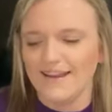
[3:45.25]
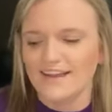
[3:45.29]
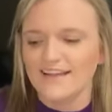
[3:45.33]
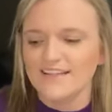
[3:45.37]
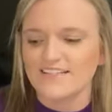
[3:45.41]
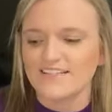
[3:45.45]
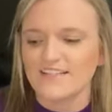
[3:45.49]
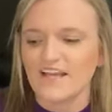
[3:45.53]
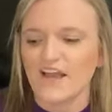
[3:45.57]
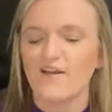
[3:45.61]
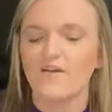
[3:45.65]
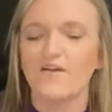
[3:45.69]

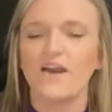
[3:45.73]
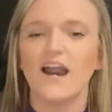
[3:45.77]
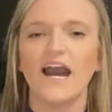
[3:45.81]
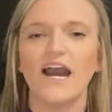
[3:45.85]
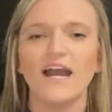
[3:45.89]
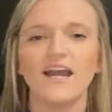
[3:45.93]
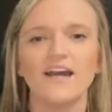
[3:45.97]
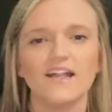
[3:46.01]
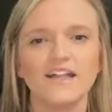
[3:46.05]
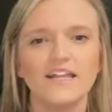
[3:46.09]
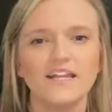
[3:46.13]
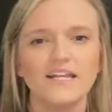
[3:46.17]
So
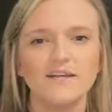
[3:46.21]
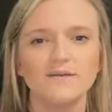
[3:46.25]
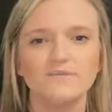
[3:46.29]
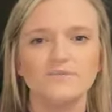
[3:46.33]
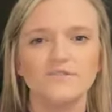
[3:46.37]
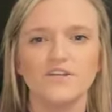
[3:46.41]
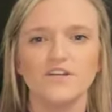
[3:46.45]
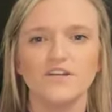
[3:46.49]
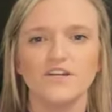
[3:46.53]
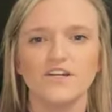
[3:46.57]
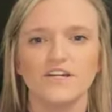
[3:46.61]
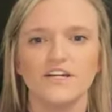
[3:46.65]
cotton cleanups
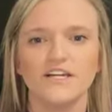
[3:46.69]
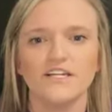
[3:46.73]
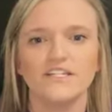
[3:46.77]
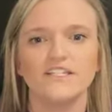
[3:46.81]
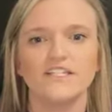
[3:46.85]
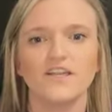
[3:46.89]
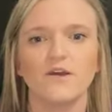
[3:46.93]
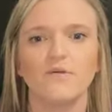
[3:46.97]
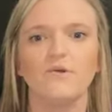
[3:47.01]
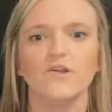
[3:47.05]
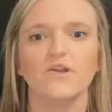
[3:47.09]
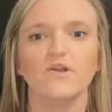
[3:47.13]
are good.
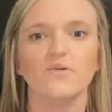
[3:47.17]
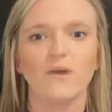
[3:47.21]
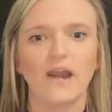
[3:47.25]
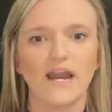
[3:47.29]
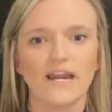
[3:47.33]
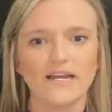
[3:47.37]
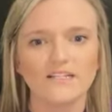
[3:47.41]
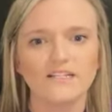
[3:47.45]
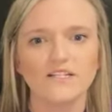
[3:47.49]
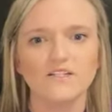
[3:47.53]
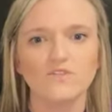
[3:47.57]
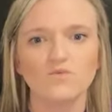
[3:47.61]
So when your
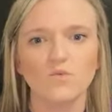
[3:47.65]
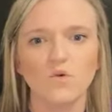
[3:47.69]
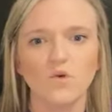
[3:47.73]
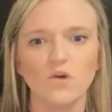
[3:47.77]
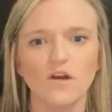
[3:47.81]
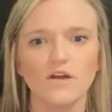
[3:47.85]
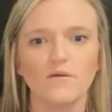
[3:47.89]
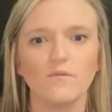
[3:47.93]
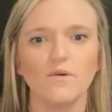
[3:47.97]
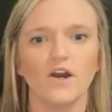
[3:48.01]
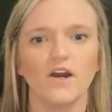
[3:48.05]
wax is warm,